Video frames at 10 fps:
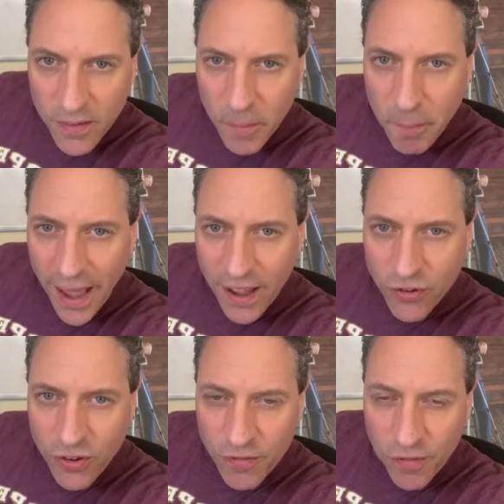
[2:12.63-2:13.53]

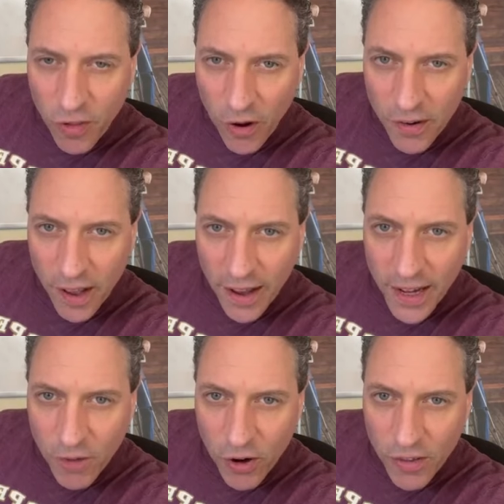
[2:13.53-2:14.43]
Sebastian, Florida. I
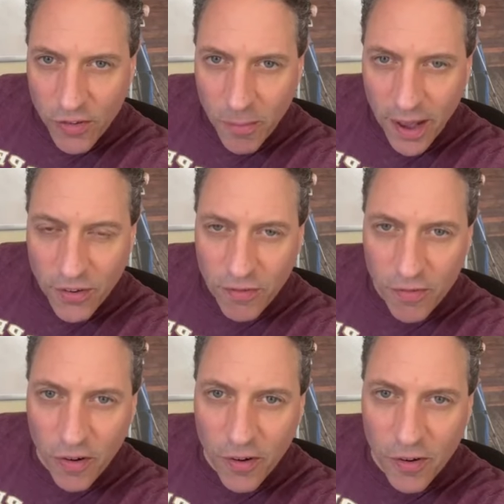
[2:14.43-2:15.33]
never heard of Sebastian,
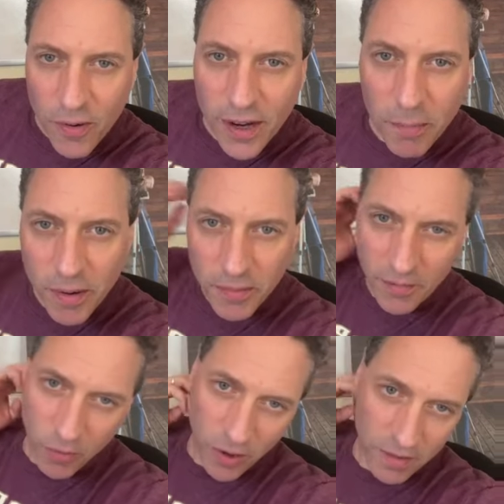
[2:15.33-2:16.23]
Florida, Rick, but
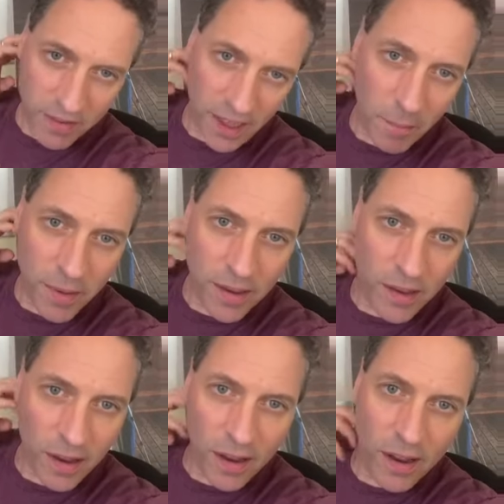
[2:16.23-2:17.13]
if you want to D M
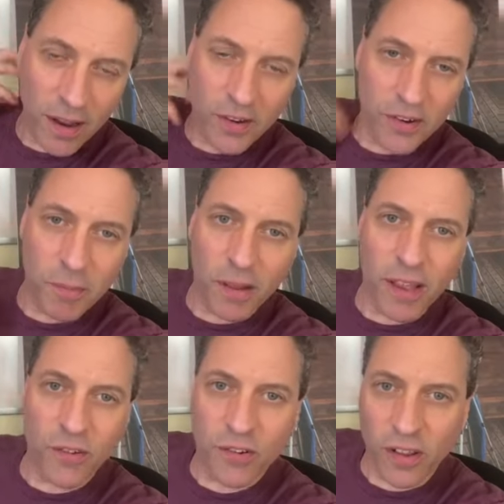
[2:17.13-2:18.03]
me uh, your email
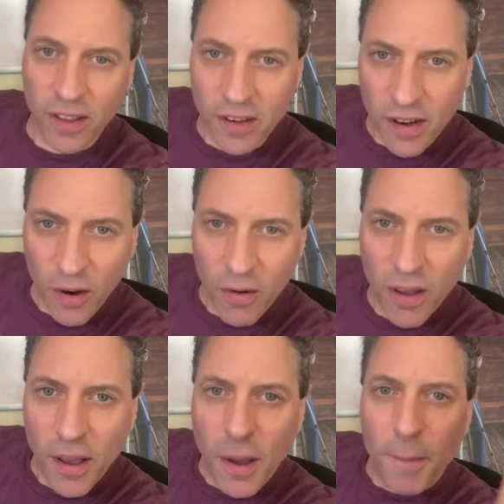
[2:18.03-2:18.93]
address, I'll let you know.
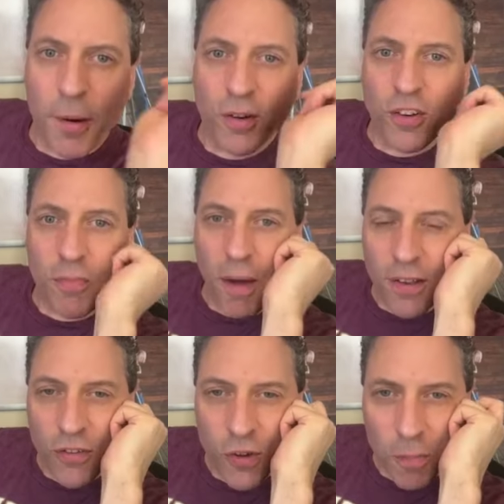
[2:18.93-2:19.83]
Purchased
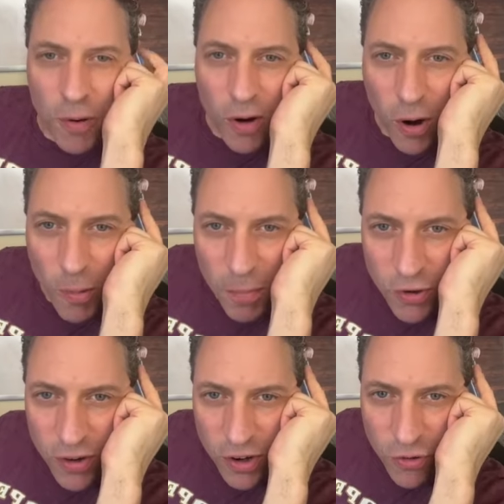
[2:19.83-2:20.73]
mine super, oh,
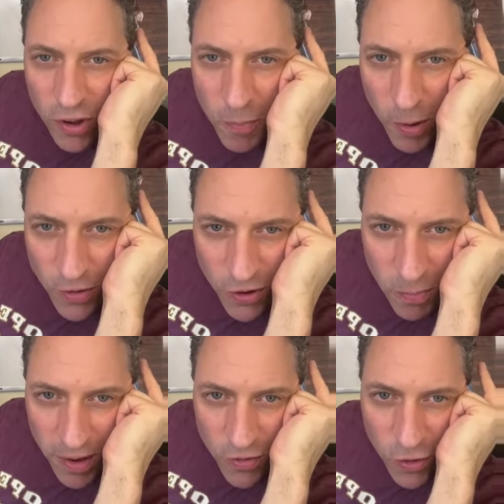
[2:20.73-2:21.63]
Petrina Draws.
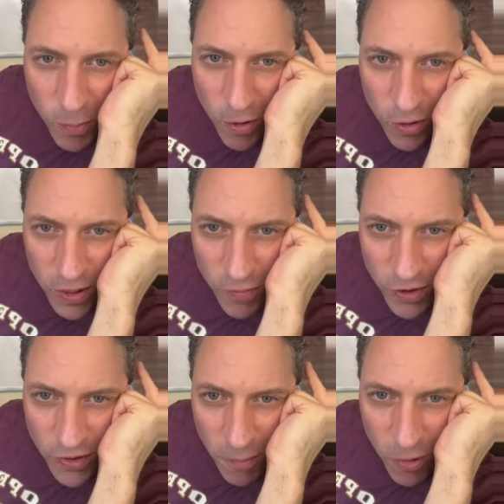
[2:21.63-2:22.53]
Purchased mine super early for
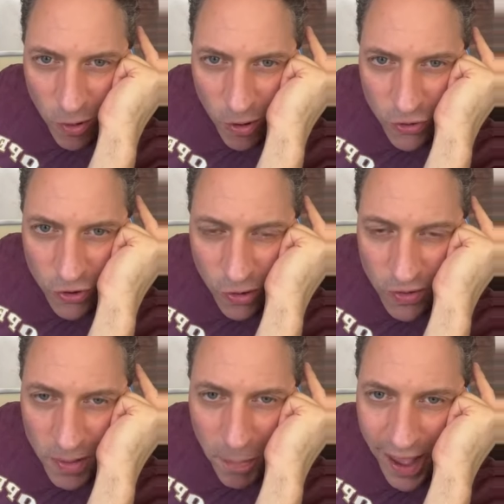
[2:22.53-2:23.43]
December. All
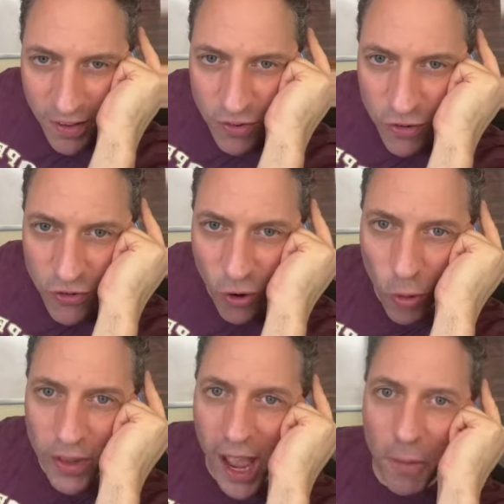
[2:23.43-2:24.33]
shows in the past
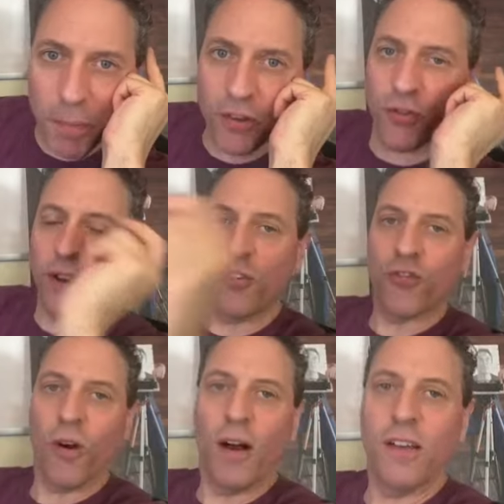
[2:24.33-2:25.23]
sold out. Petrina
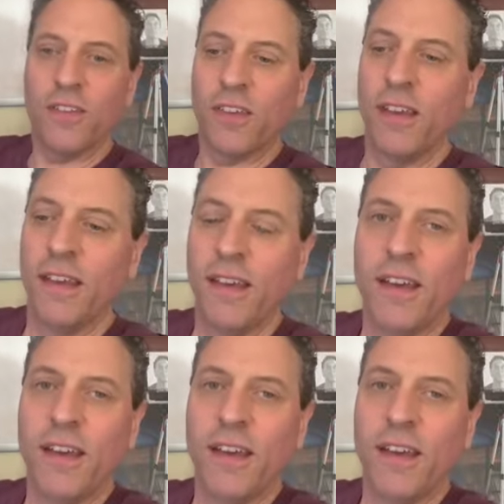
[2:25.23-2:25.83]
Draws